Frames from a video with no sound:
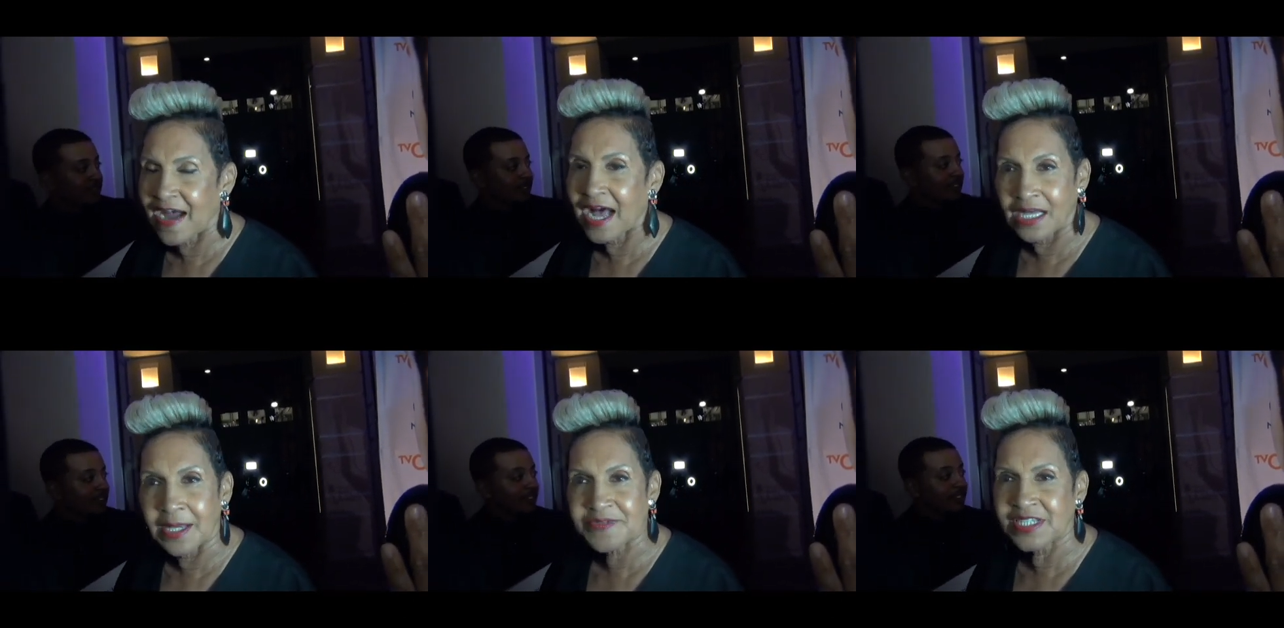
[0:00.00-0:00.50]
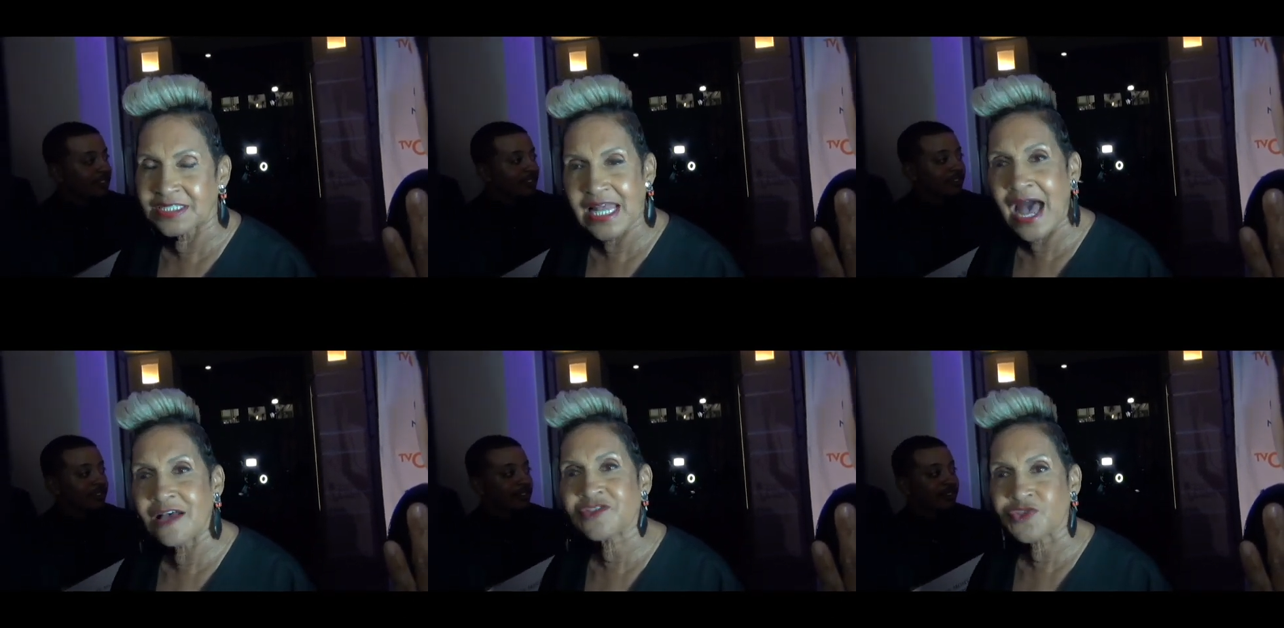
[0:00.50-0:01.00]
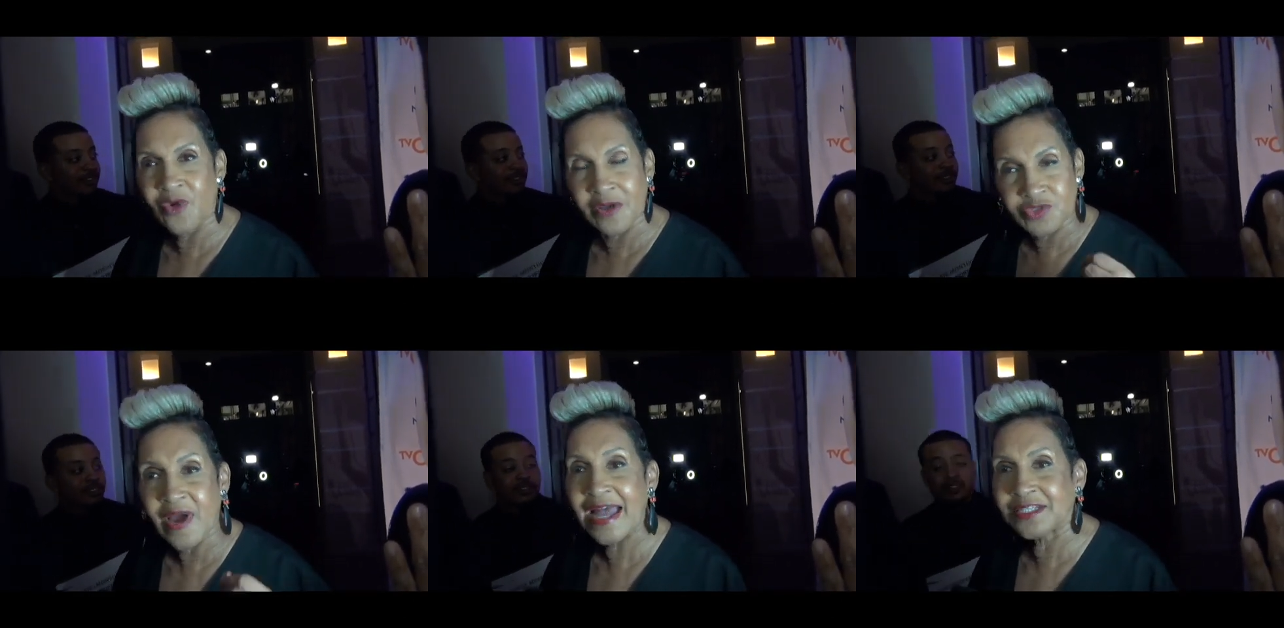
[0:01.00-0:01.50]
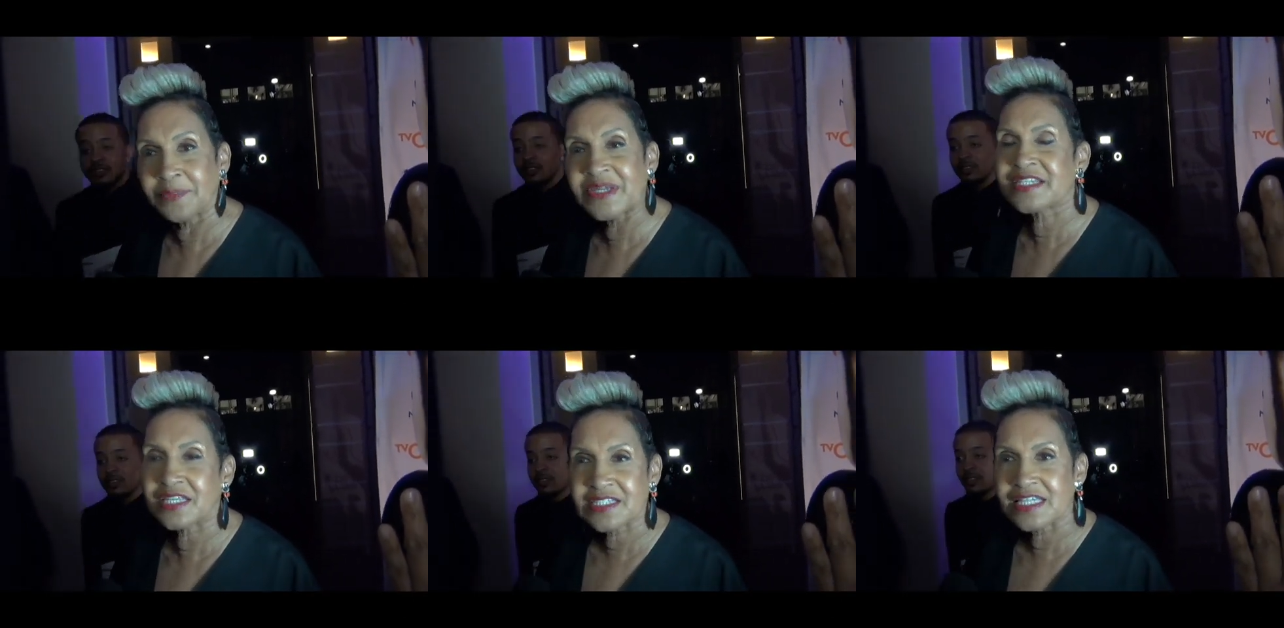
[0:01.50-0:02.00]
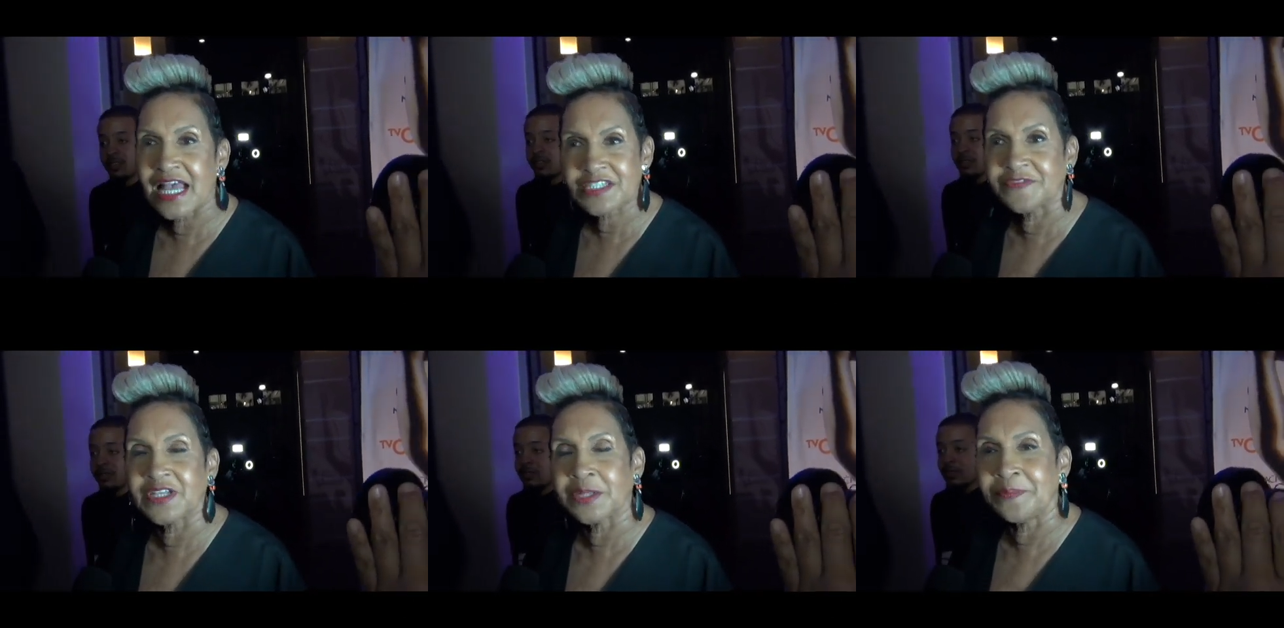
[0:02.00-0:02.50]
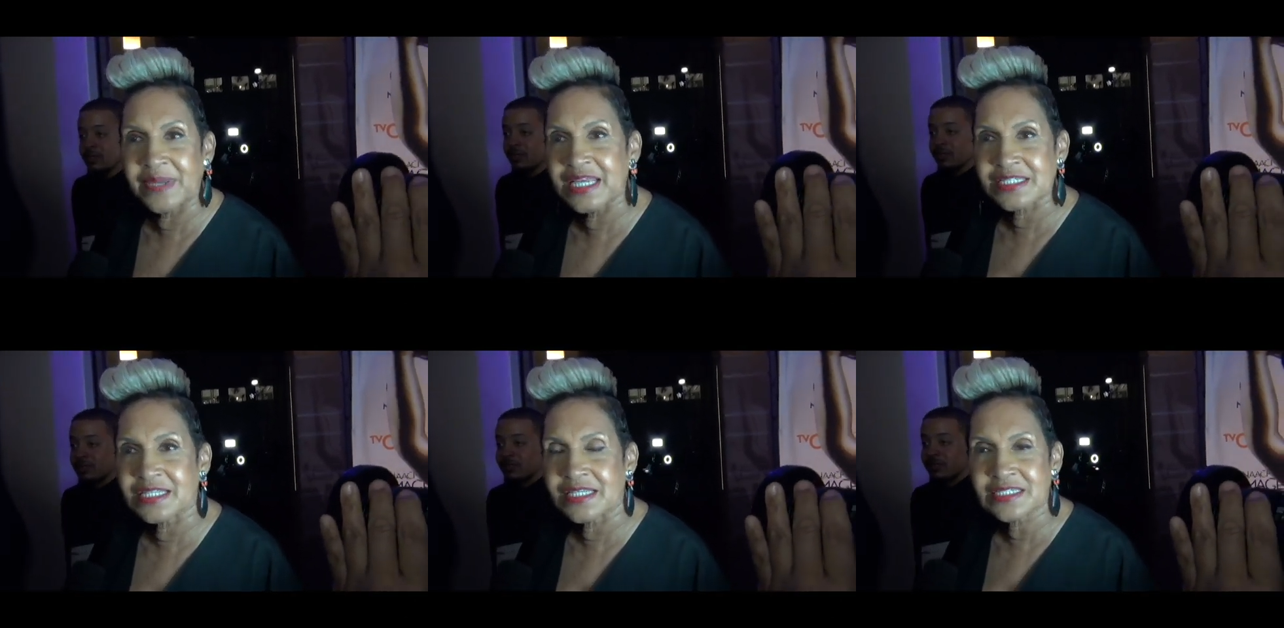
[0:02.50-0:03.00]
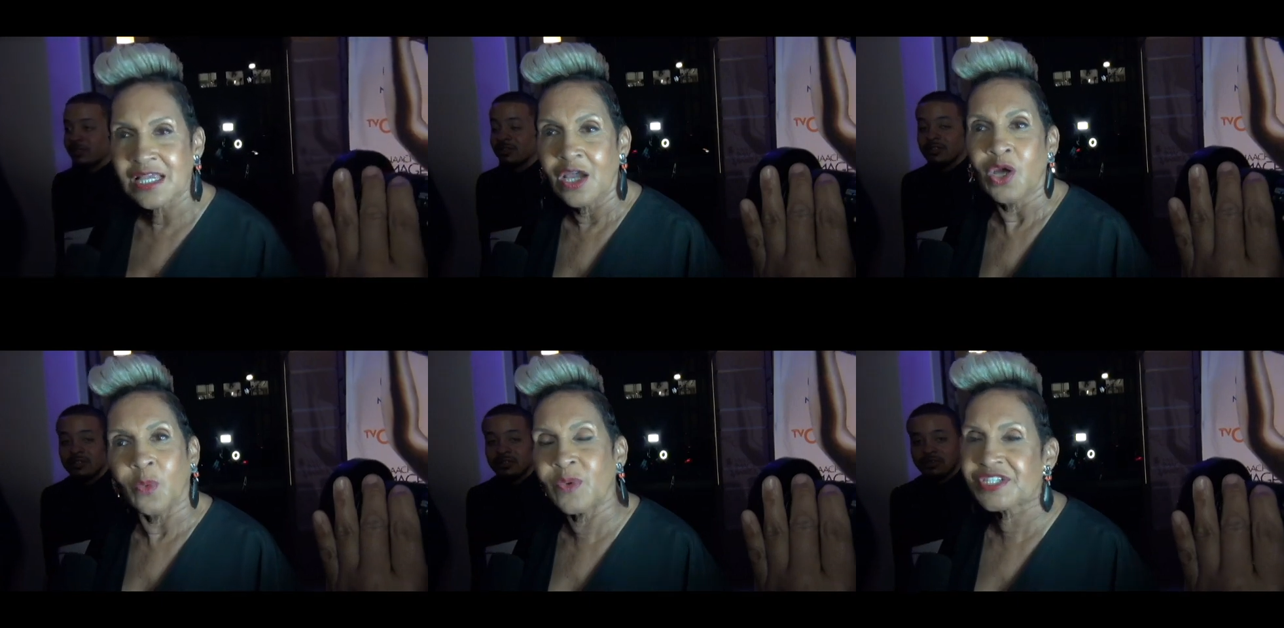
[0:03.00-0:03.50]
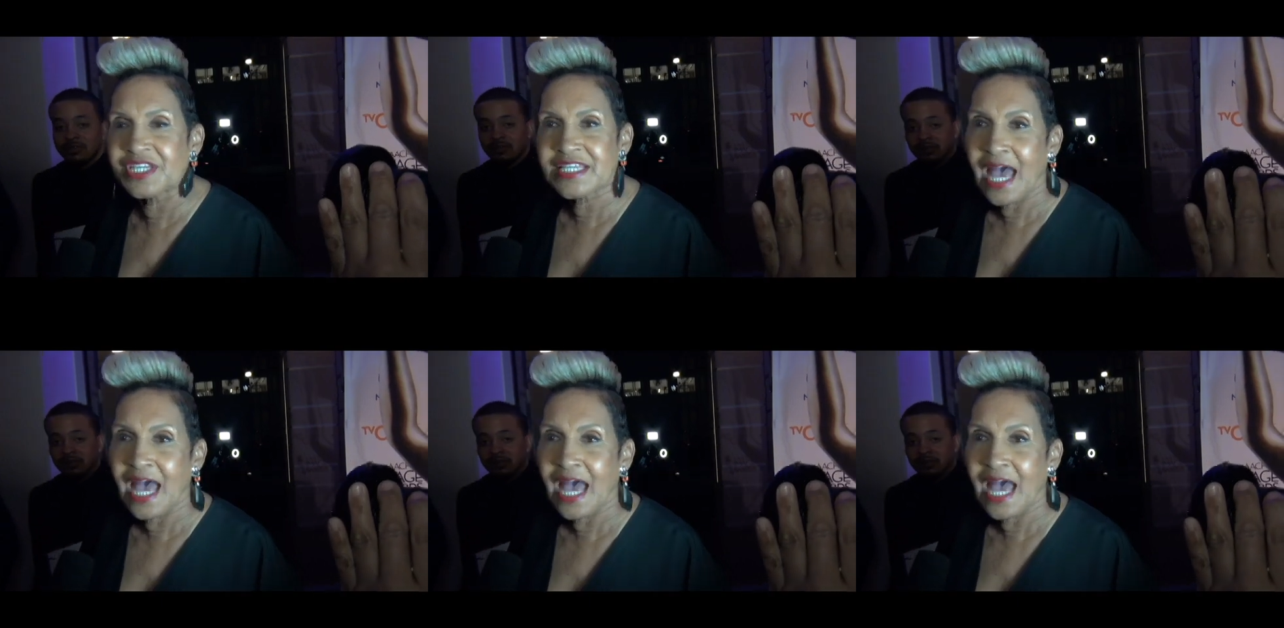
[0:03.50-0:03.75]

Speaker 1: our ups and downs, trying to be successful in business. We just